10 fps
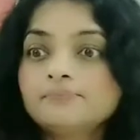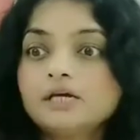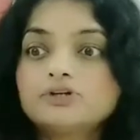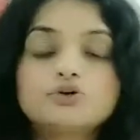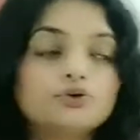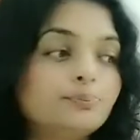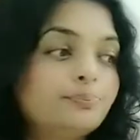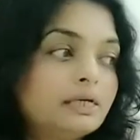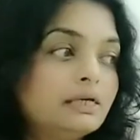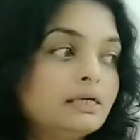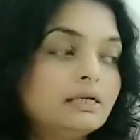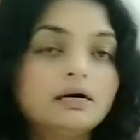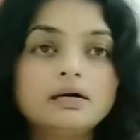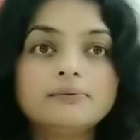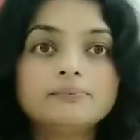it could be
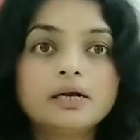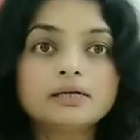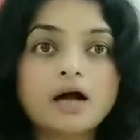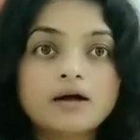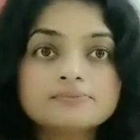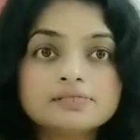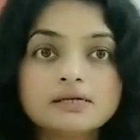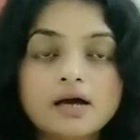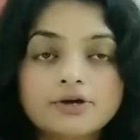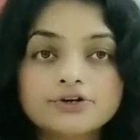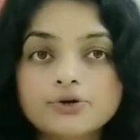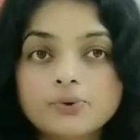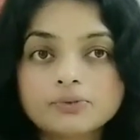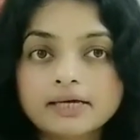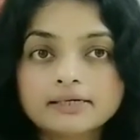a calm
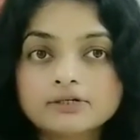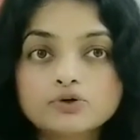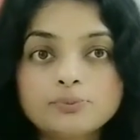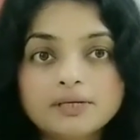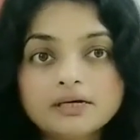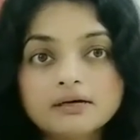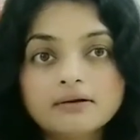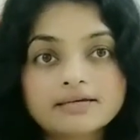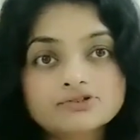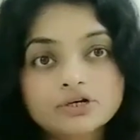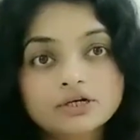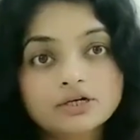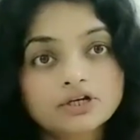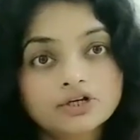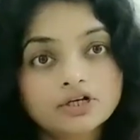scenario, like it could be an
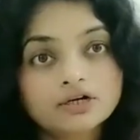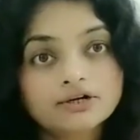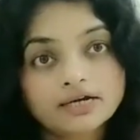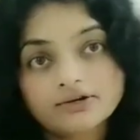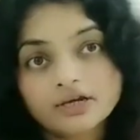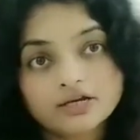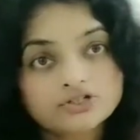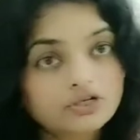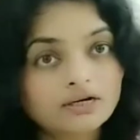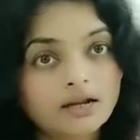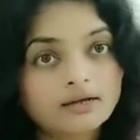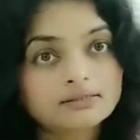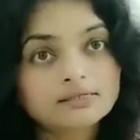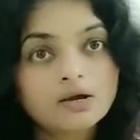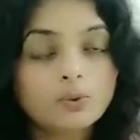extracurricular recreation
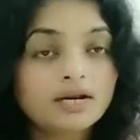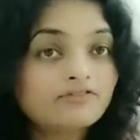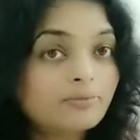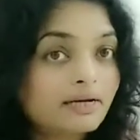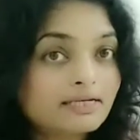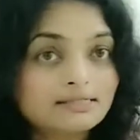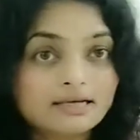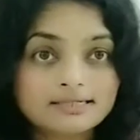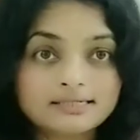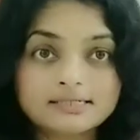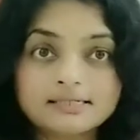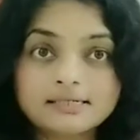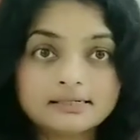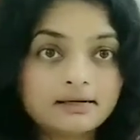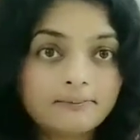class where everybody is nicely
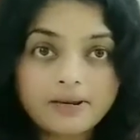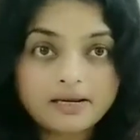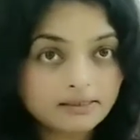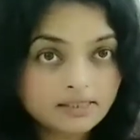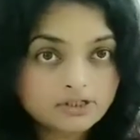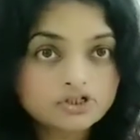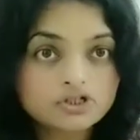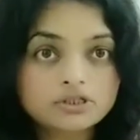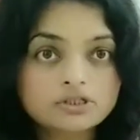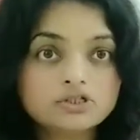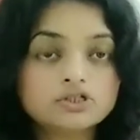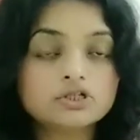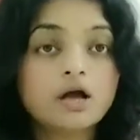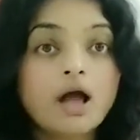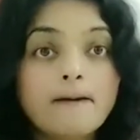seated and paying attention to the
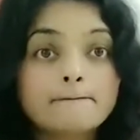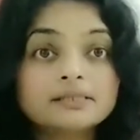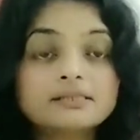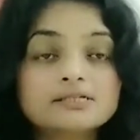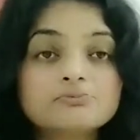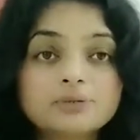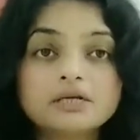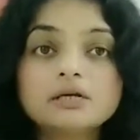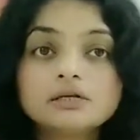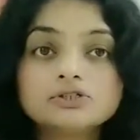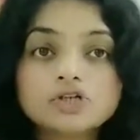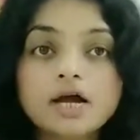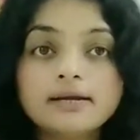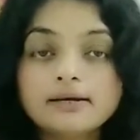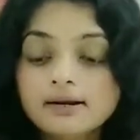teacher. But this particular
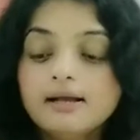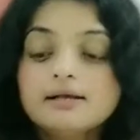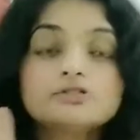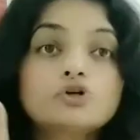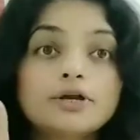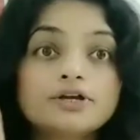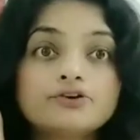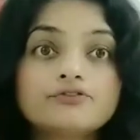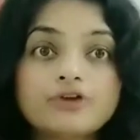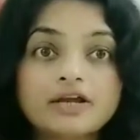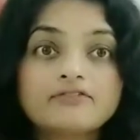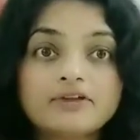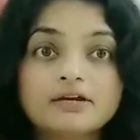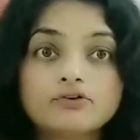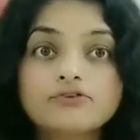child is going into fright,
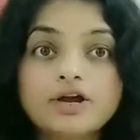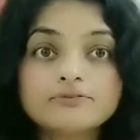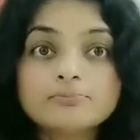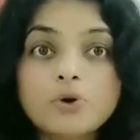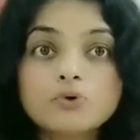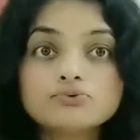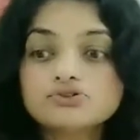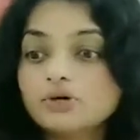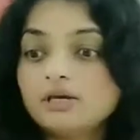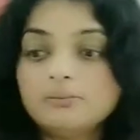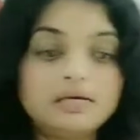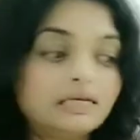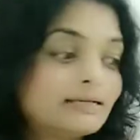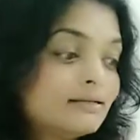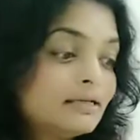flight or fight mode. So he
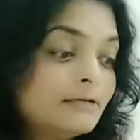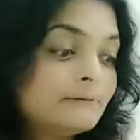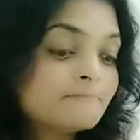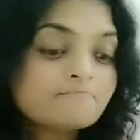immediately